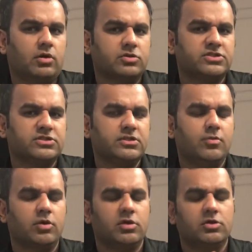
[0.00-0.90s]
OCD
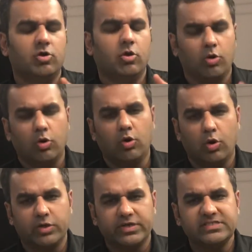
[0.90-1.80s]
model
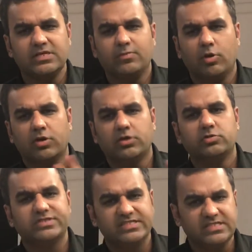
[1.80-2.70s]
or OTC model to
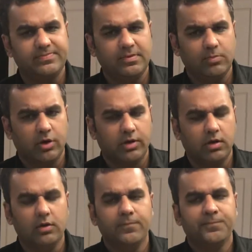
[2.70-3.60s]
CCP
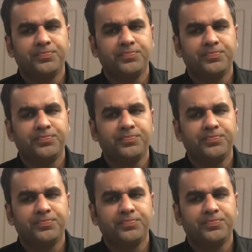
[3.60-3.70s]
model,